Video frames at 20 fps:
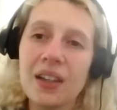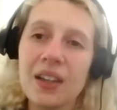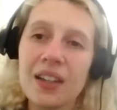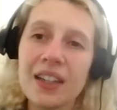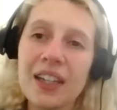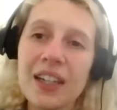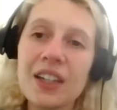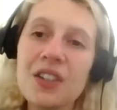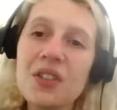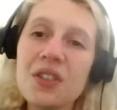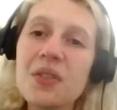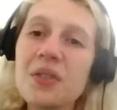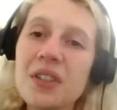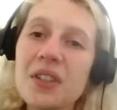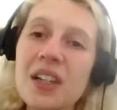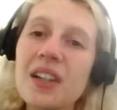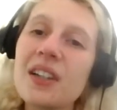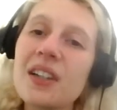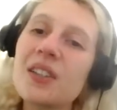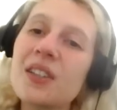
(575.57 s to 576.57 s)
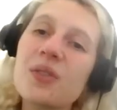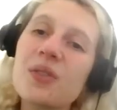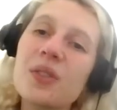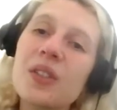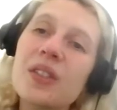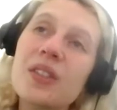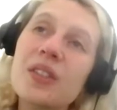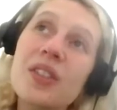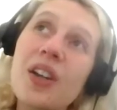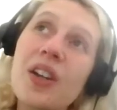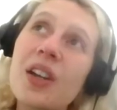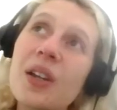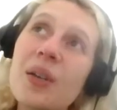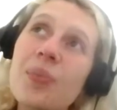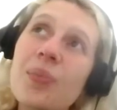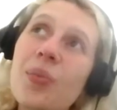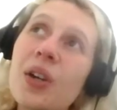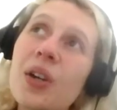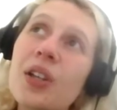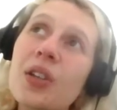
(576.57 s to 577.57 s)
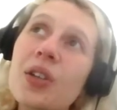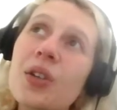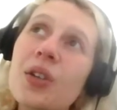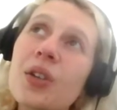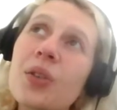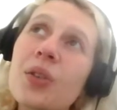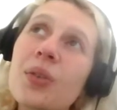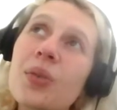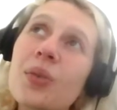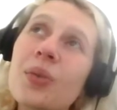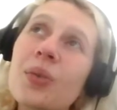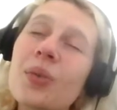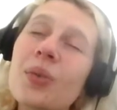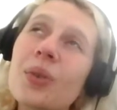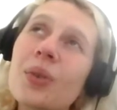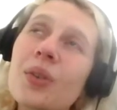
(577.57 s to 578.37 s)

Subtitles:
can you tell us of a time where you